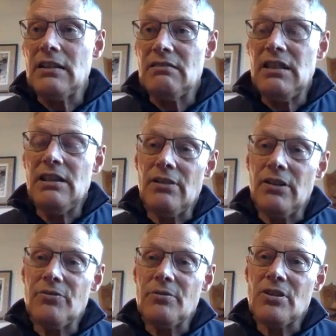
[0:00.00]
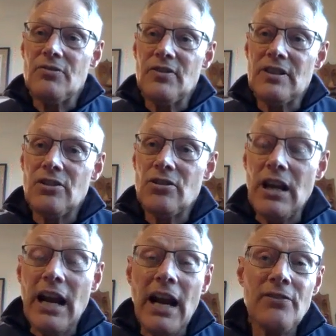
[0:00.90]
hearing from this physician
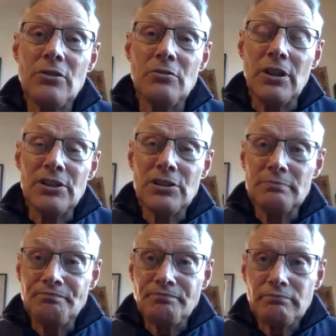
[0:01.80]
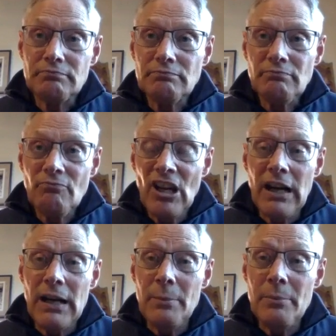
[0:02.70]
afterwards,
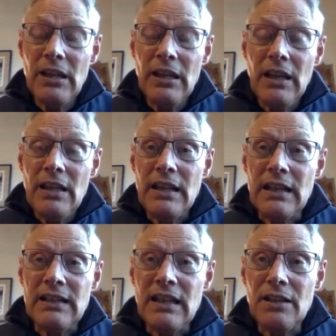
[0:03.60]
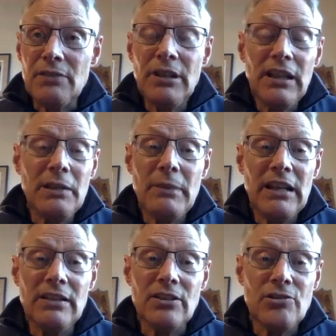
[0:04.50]
that it really made
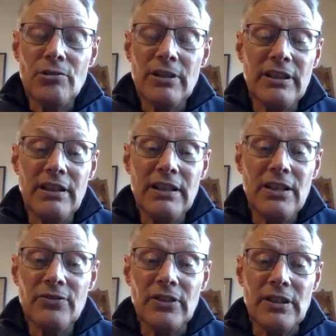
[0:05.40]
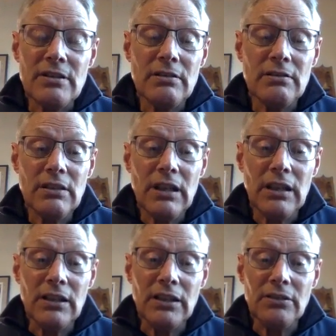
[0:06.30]
an extraordinary difference
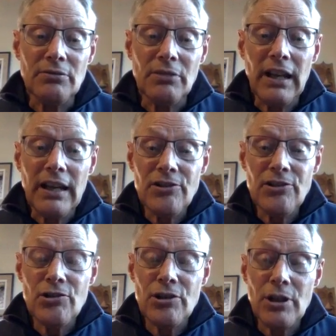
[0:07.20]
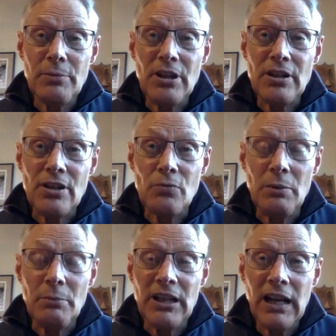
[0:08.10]
in the relationship that this
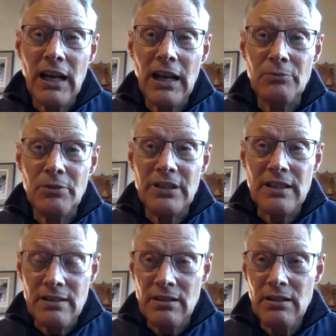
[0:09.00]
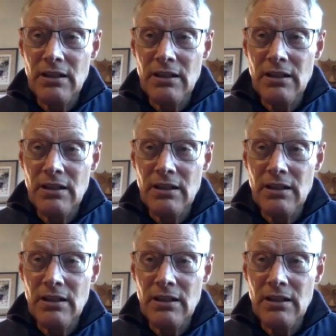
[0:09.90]
woman had with this